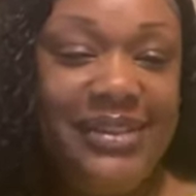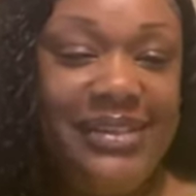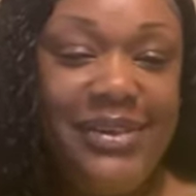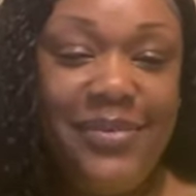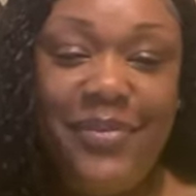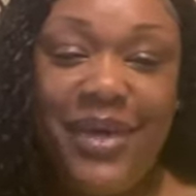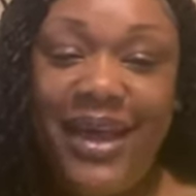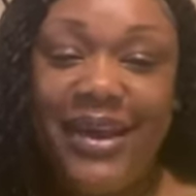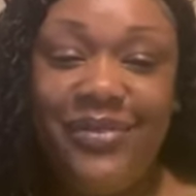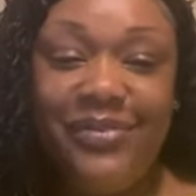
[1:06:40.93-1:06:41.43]

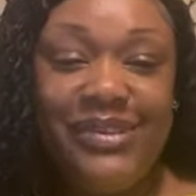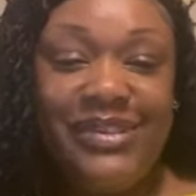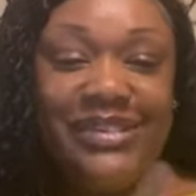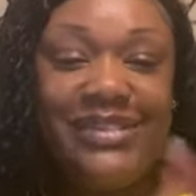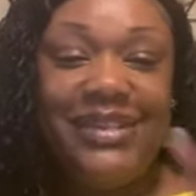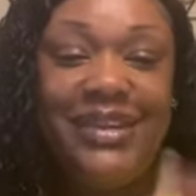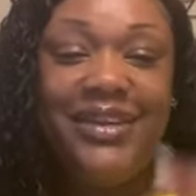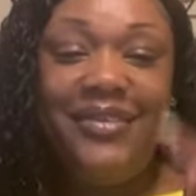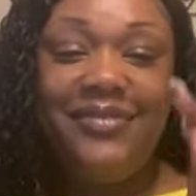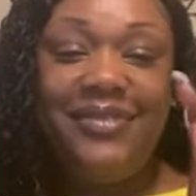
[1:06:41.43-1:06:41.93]
Somebody
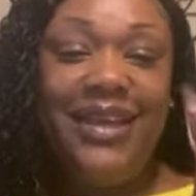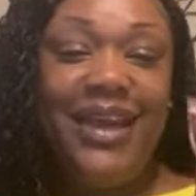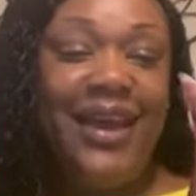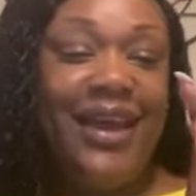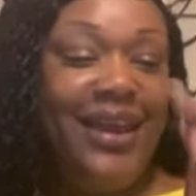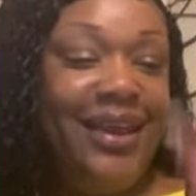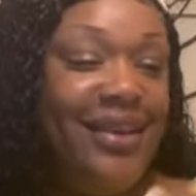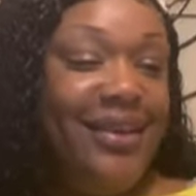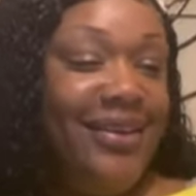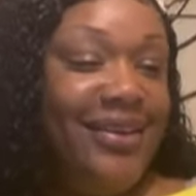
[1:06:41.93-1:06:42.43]
receive
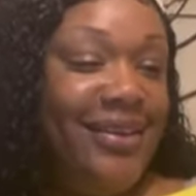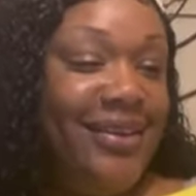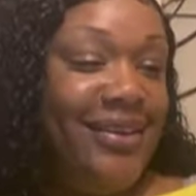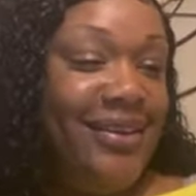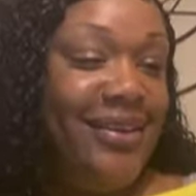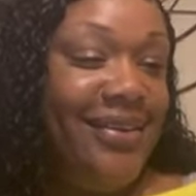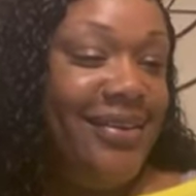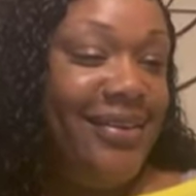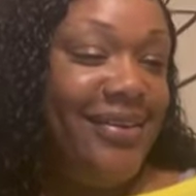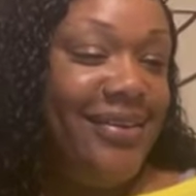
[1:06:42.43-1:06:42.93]
that.
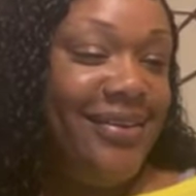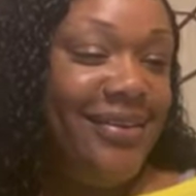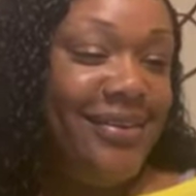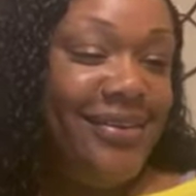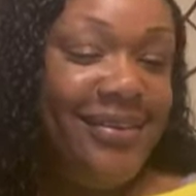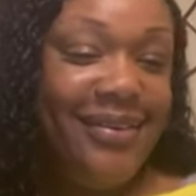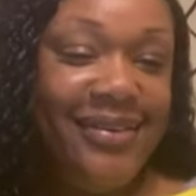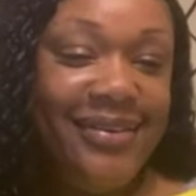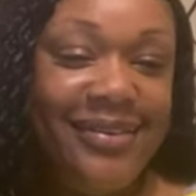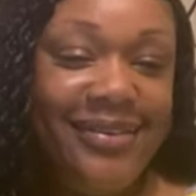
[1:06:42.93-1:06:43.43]

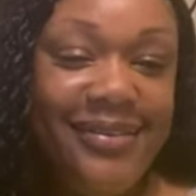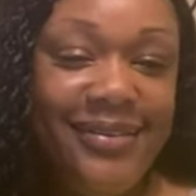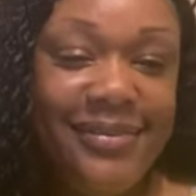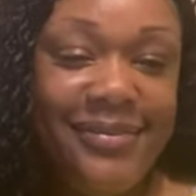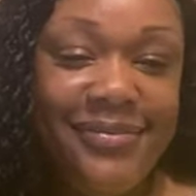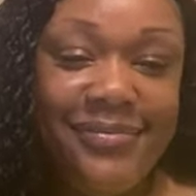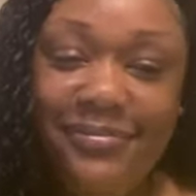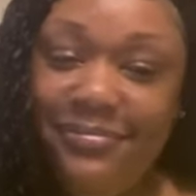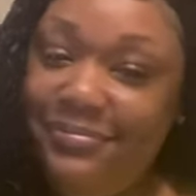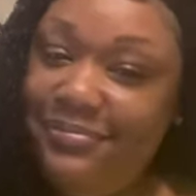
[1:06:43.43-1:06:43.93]

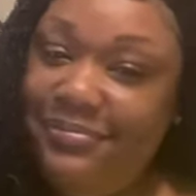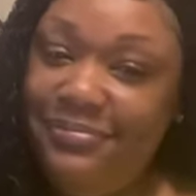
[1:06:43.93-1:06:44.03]
Mm.